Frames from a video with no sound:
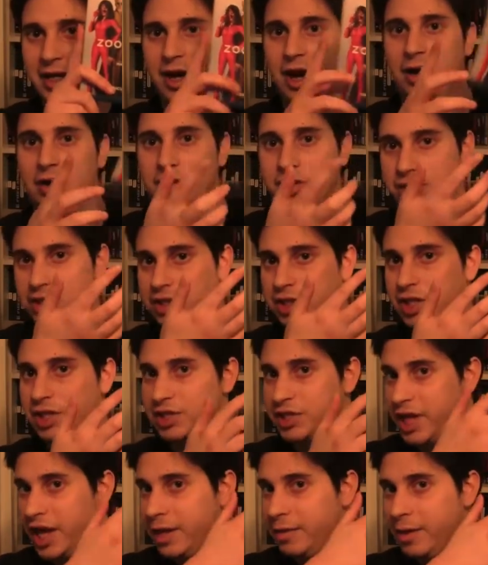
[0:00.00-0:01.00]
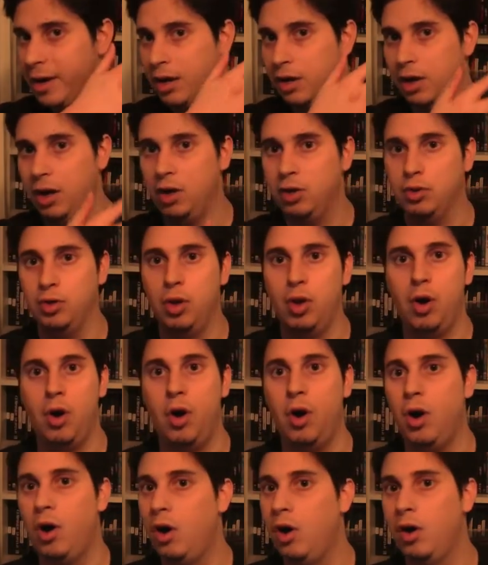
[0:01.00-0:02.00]
know this came out a
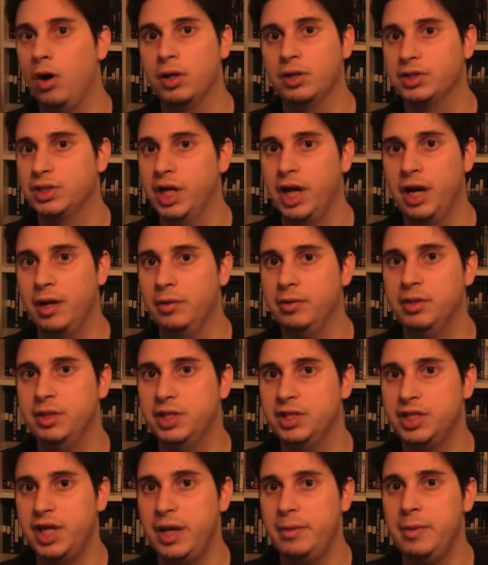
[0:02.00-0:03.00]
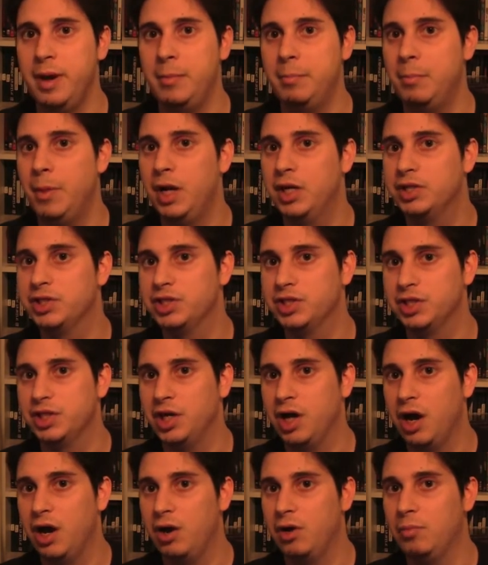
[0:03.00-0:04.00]
long time. This came out months
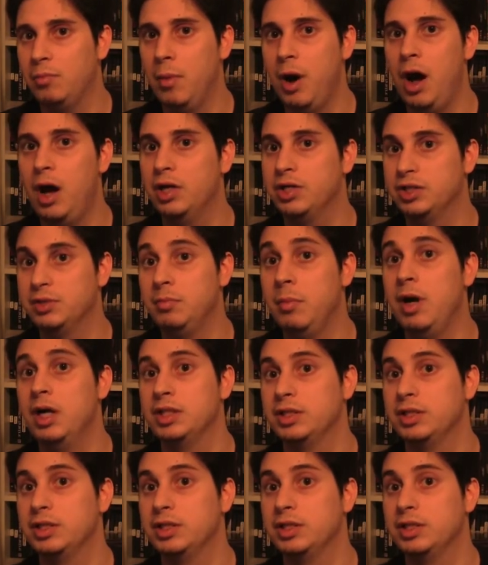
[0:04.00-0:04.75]
ago. Months